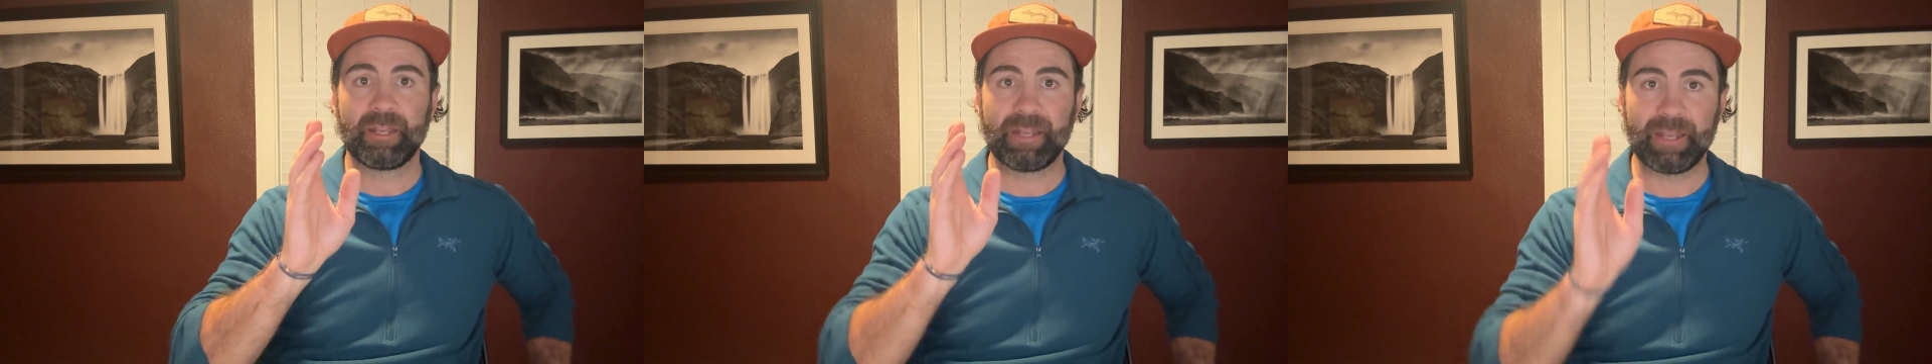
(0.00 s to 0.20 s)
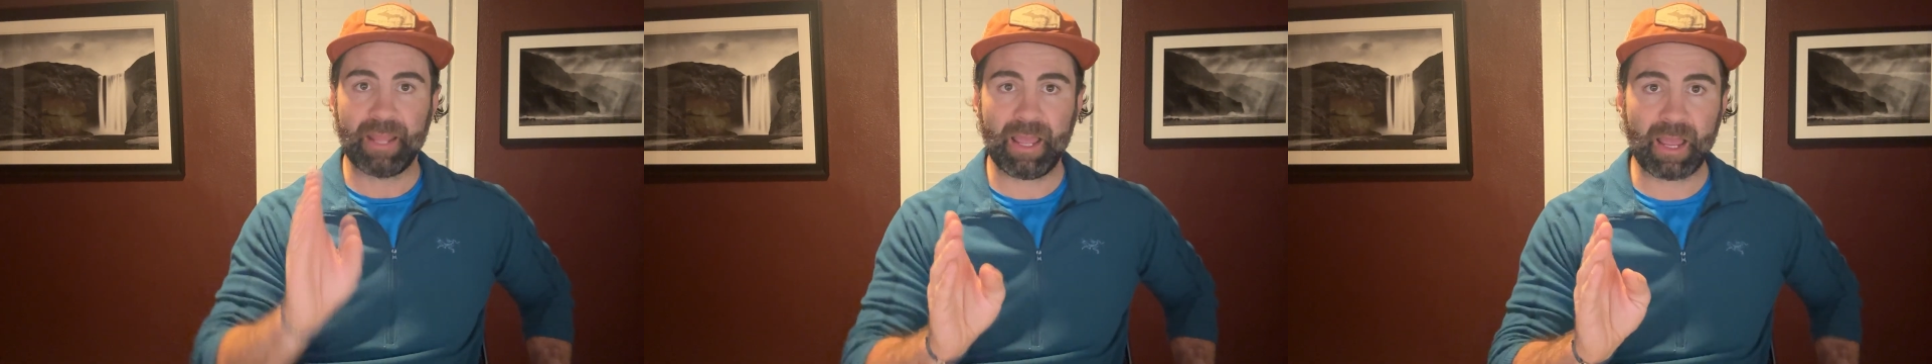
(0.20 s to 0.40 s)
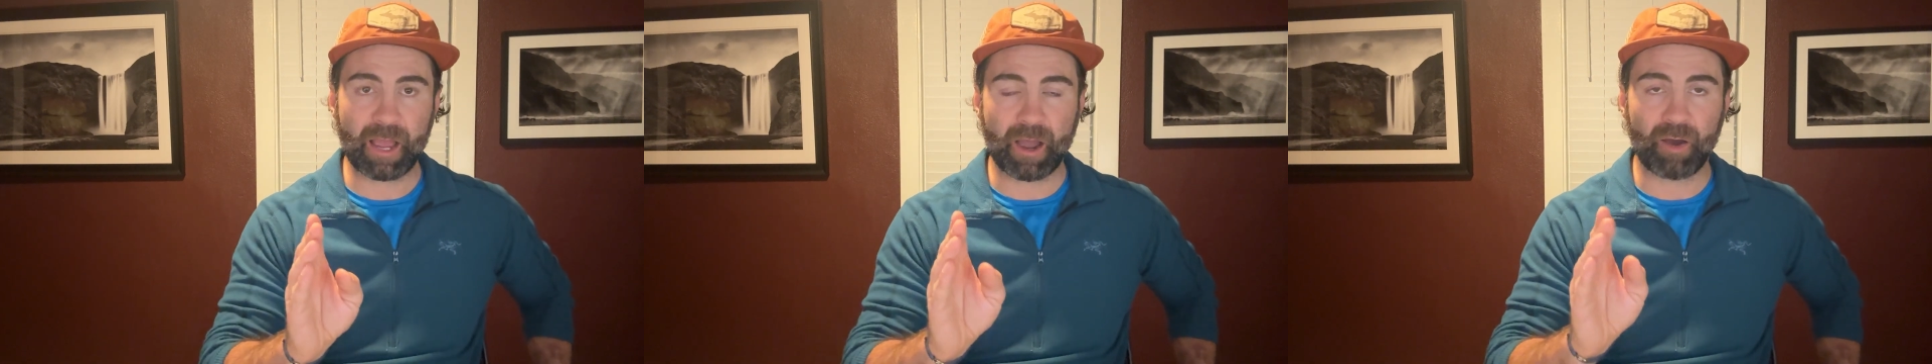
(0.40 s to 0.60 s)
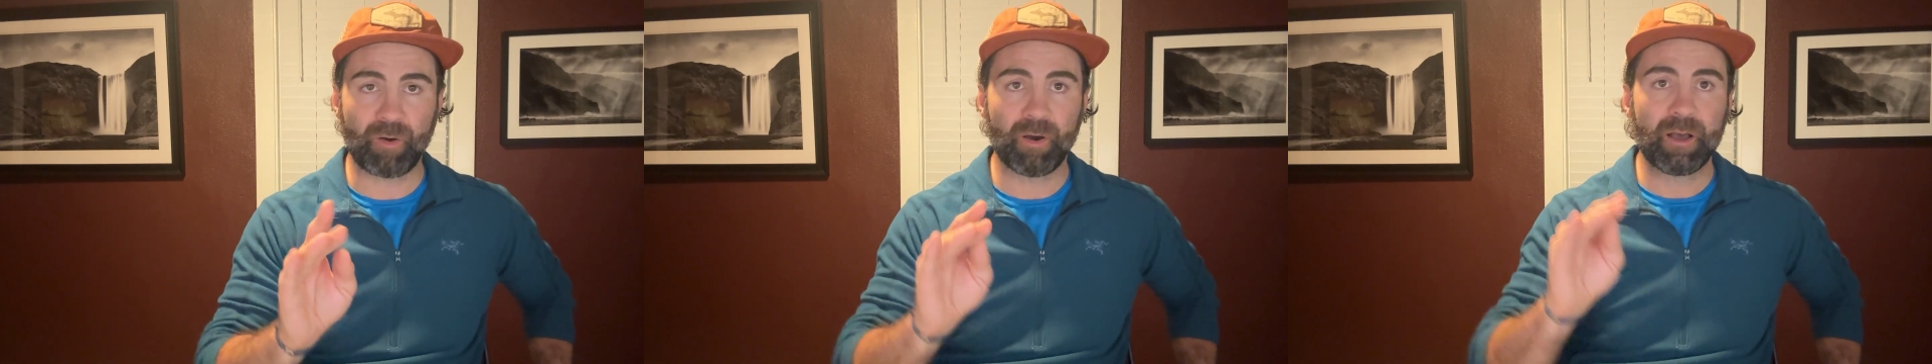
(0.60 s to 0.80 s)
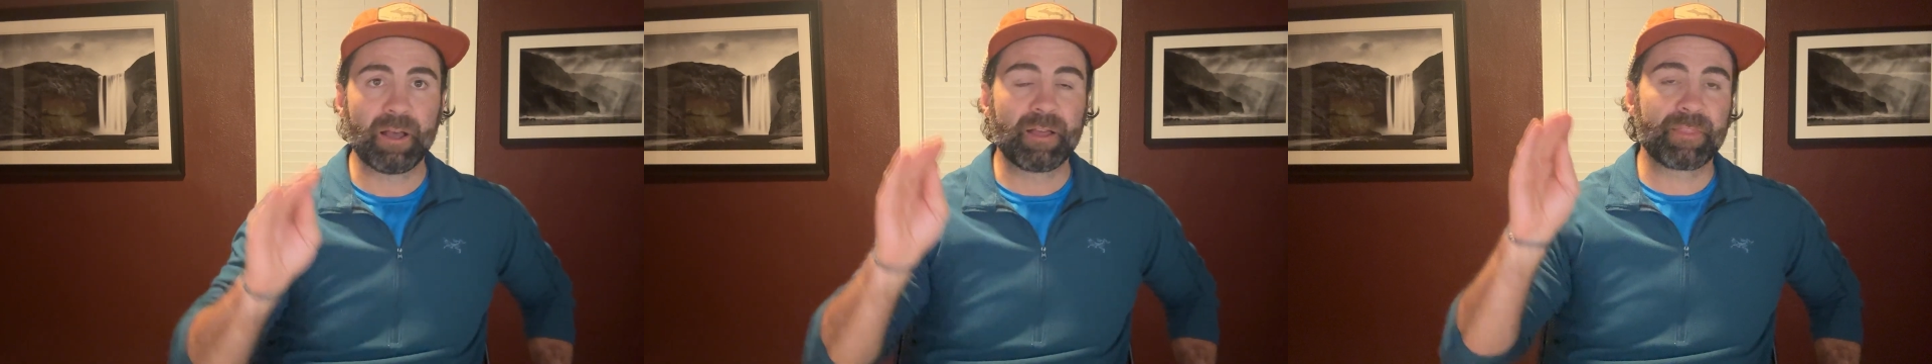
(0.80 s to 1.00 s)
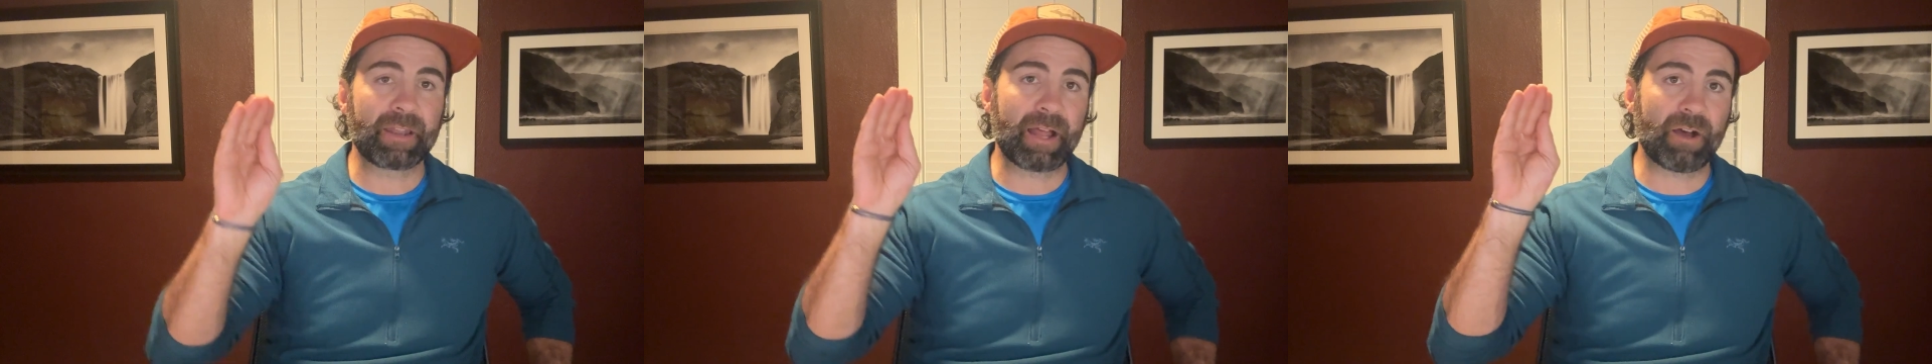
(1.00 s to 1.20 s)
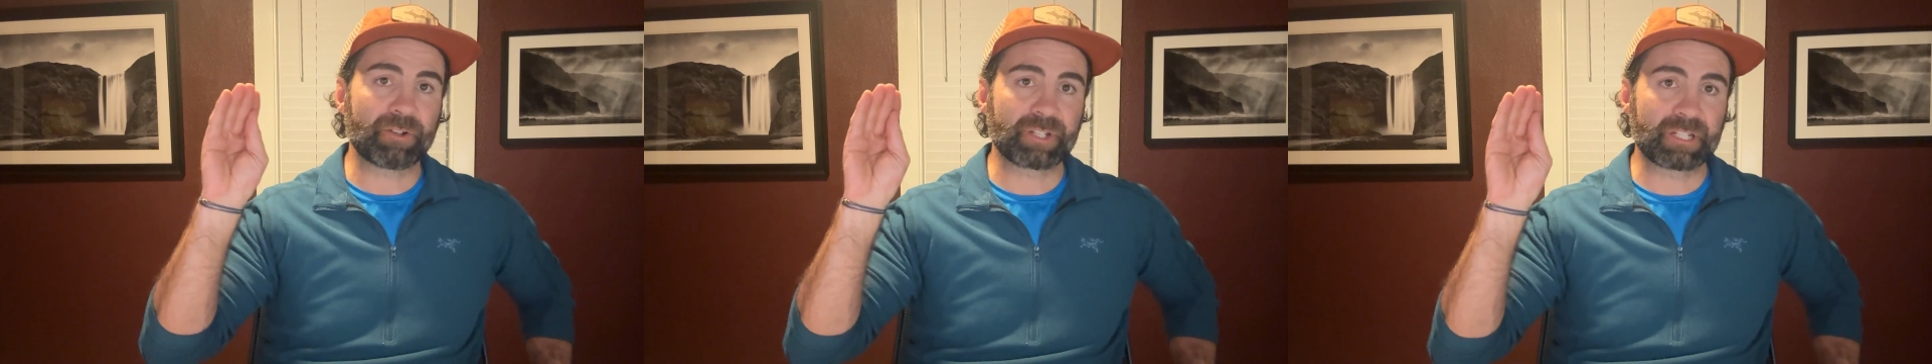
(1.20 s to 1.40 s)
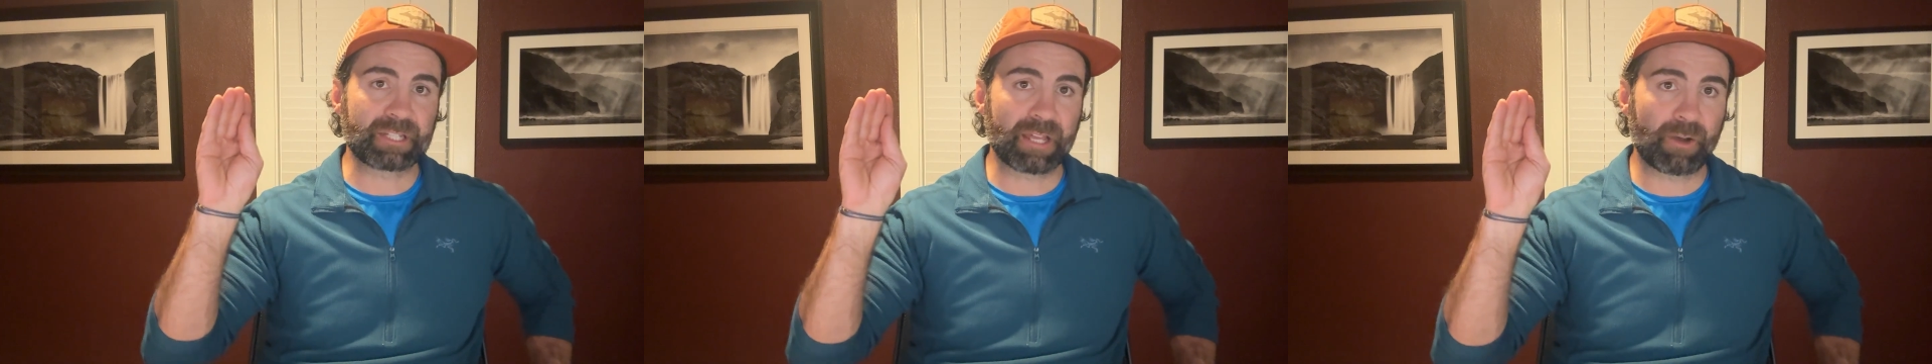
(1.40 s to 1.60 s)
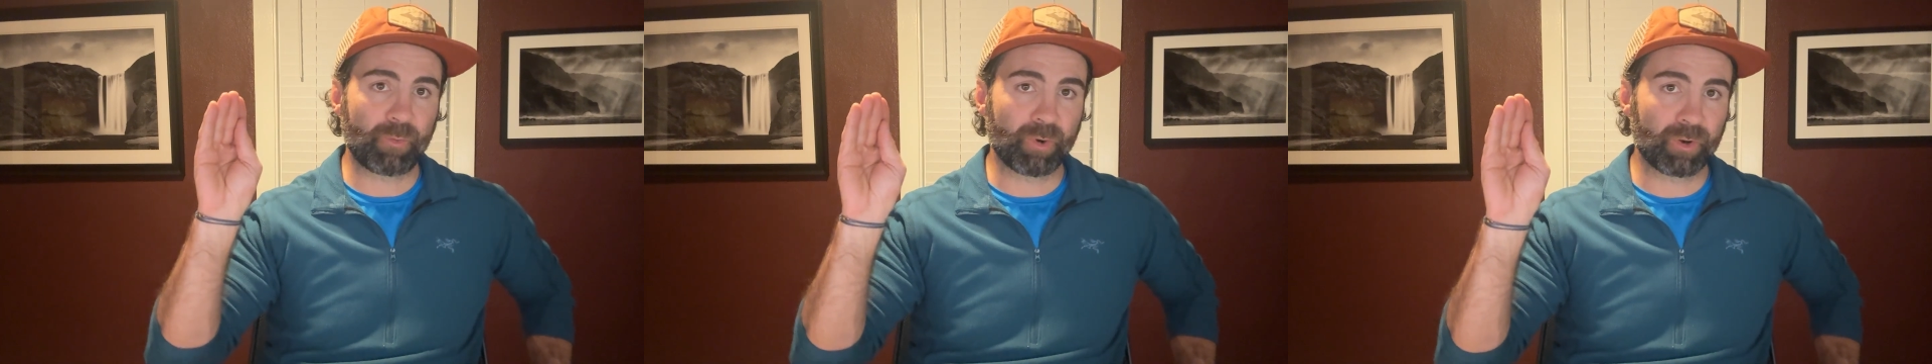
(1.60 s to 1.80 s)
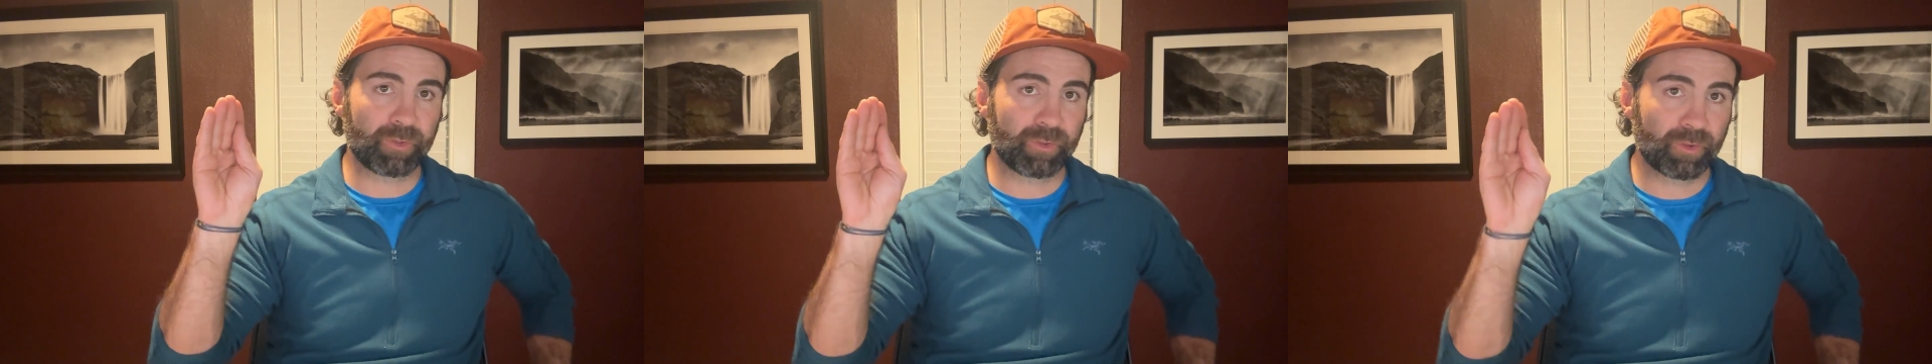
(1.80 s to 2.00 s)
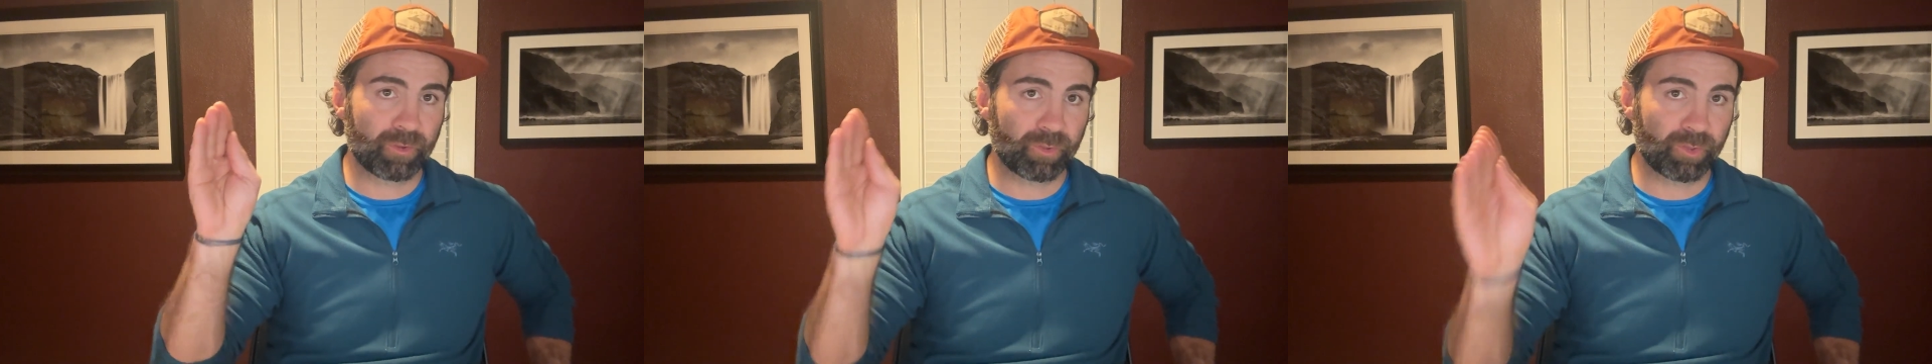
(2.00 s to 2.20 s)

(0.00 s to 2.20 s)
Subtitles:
Now, that house is now worth